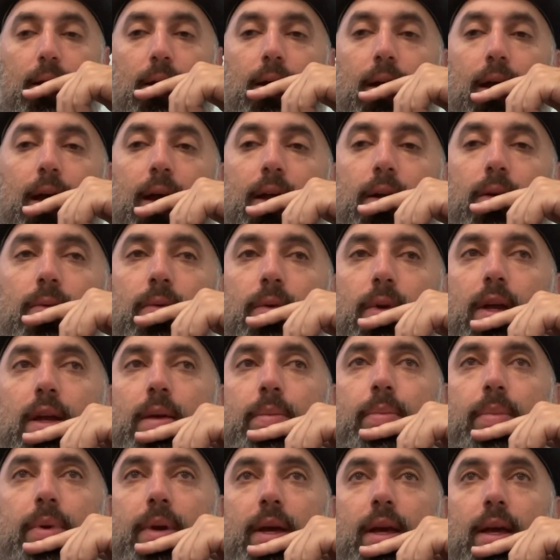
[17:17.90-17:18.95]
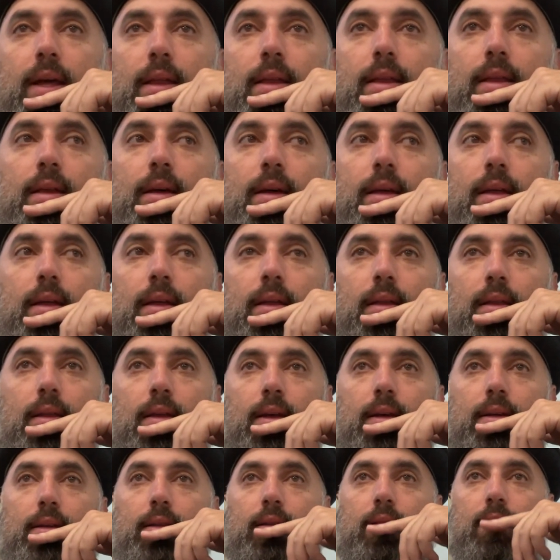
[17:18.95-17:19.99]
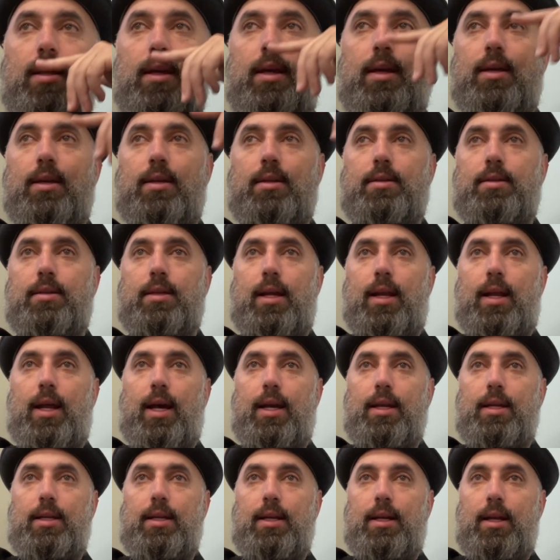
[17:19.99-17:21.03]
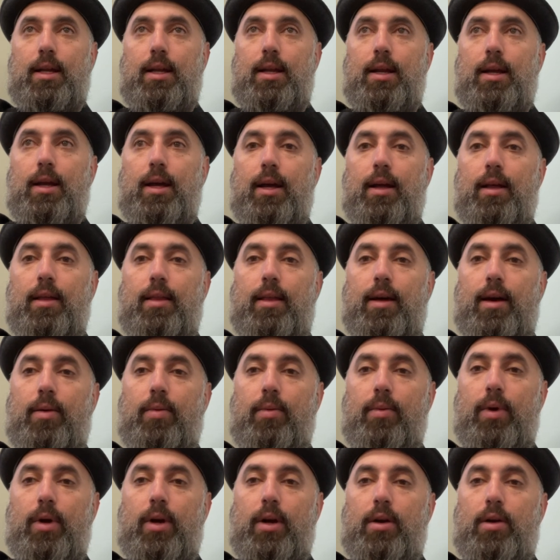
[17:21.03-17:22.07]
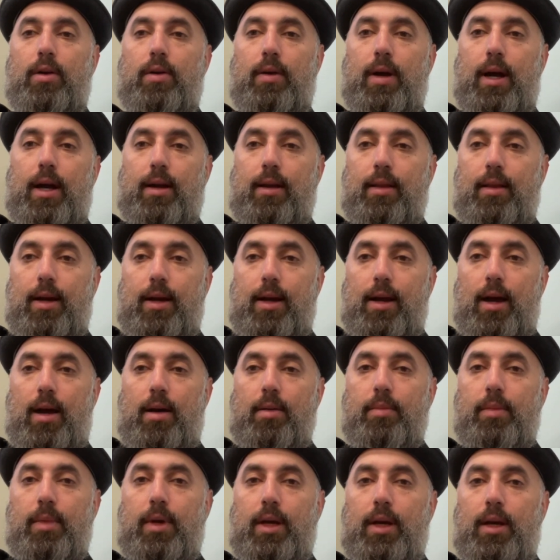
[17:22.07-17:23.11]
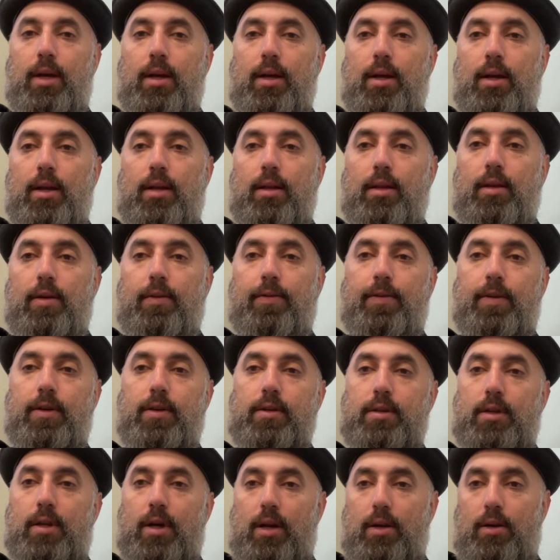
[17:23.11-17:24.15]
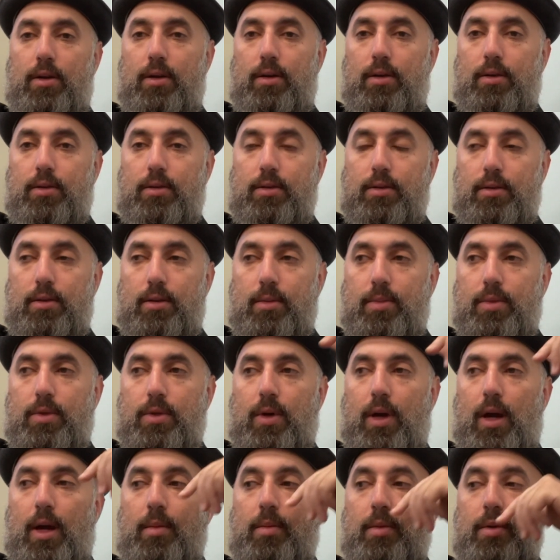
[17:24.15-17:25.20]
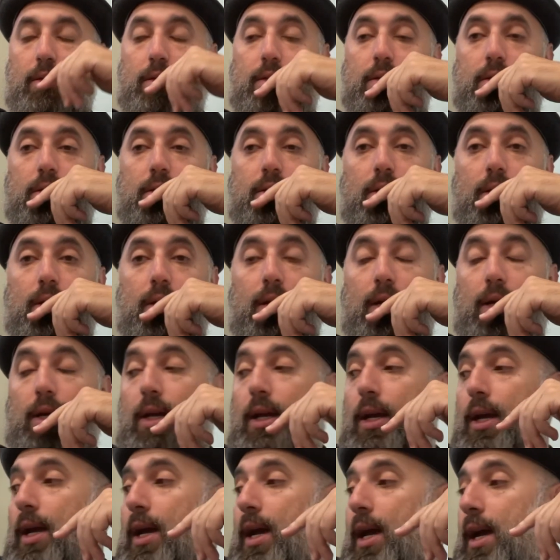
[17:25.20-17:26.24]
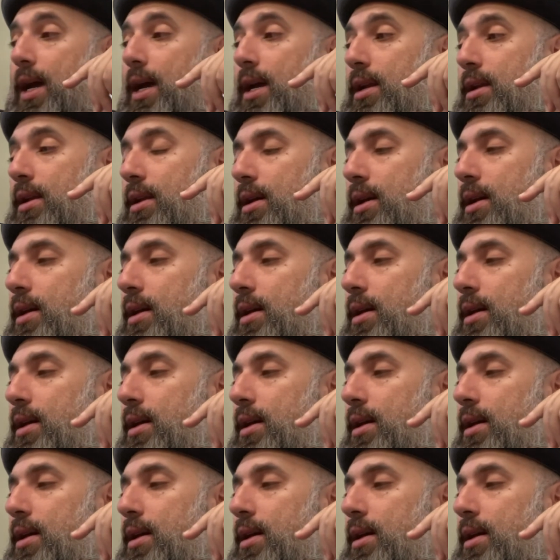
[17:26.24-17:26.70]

and repeat the things that I did that were correct that got me the first 100 subscribers. And